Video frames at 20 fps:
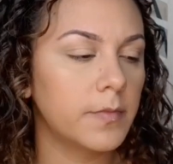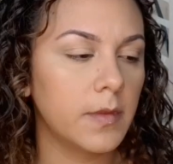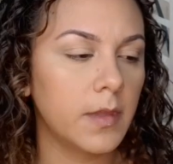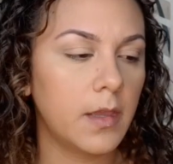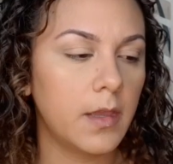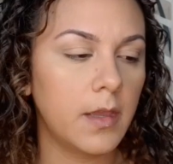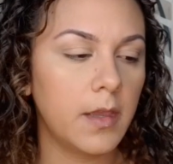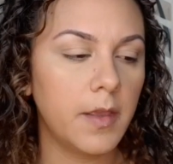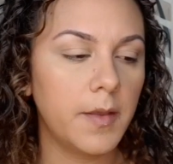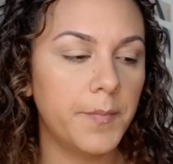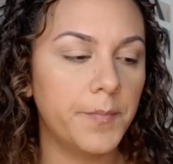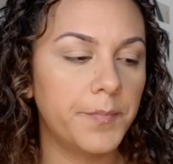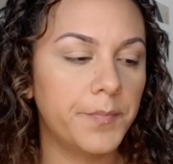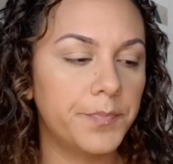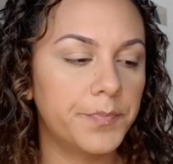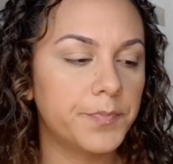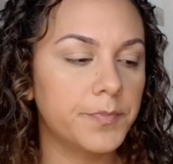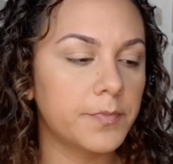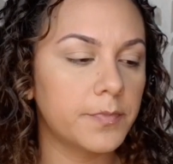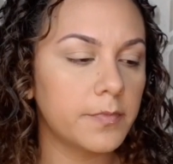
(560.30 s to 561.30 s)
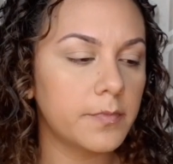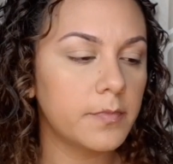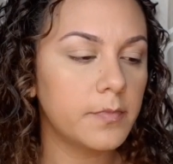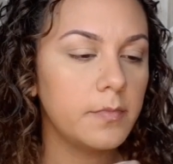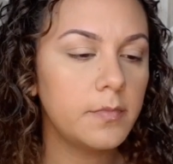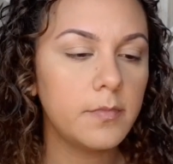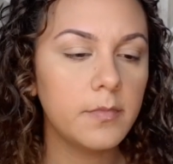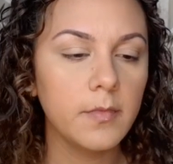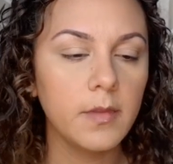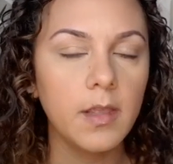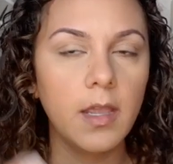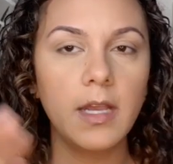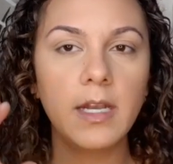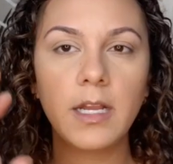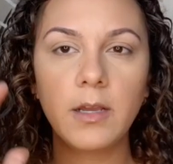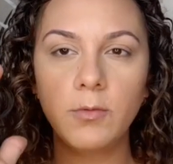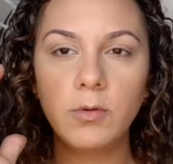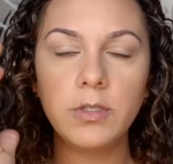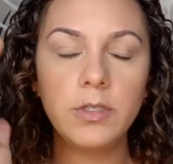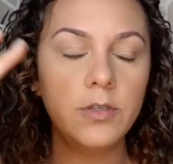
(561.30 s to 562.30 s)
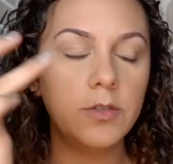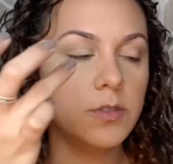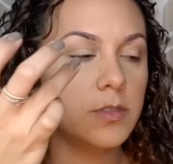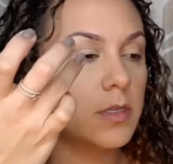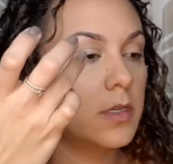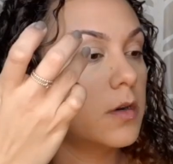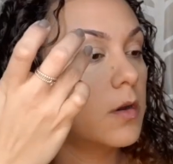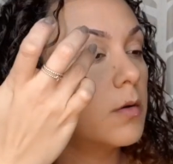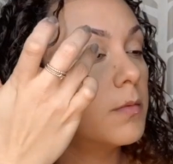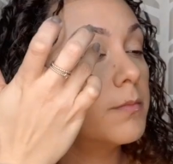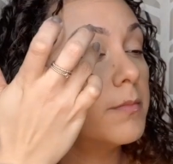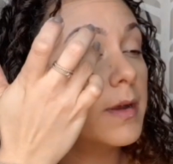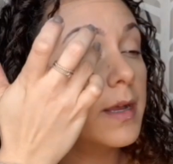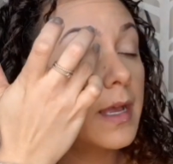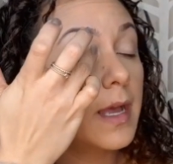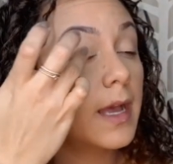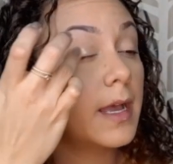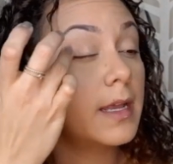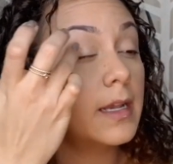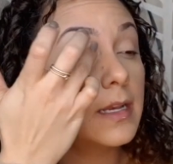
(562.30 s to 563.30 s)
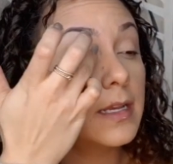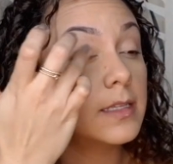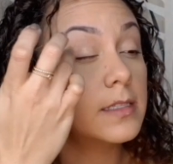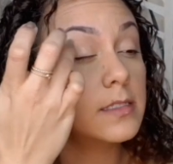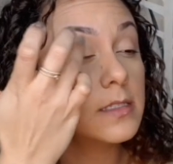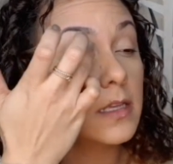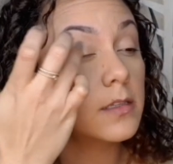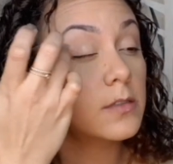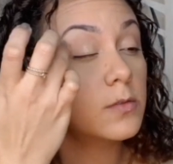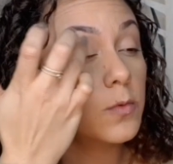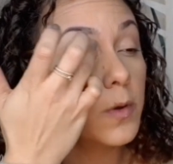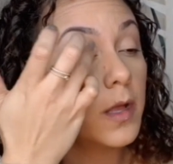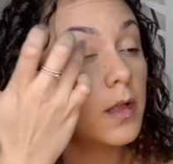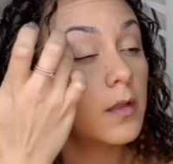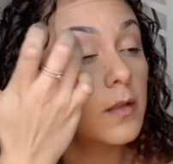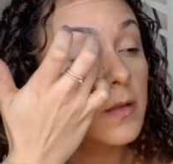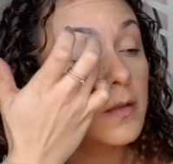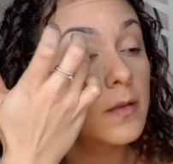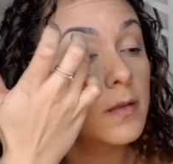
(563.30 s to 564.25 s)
okay, and I will use it on my eyelids as well.